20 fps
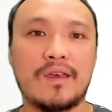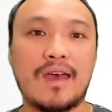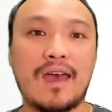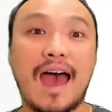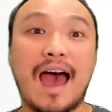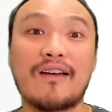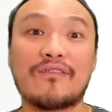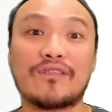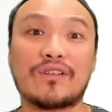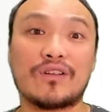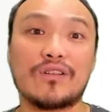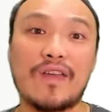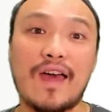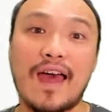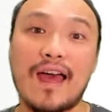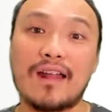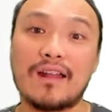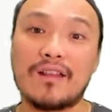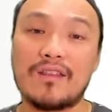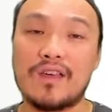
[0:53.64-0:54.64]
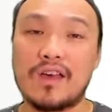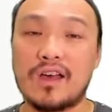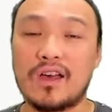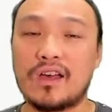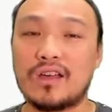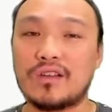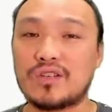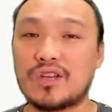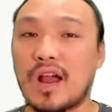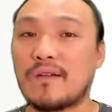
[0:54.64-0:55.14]
After that,
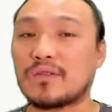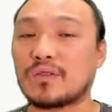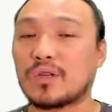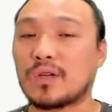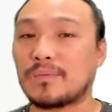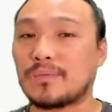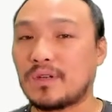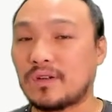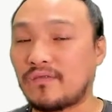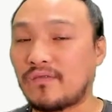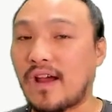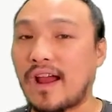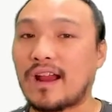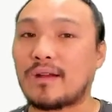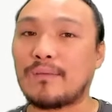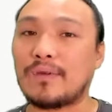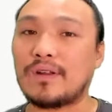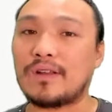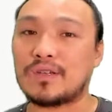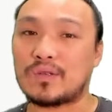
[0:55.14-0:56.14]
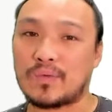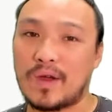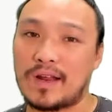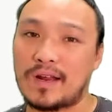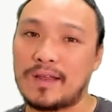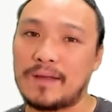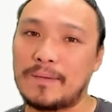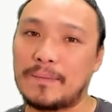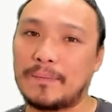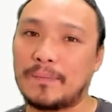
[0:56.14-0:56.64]
the JavaScript environment is
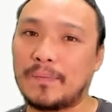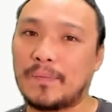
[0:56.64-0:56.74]
ready,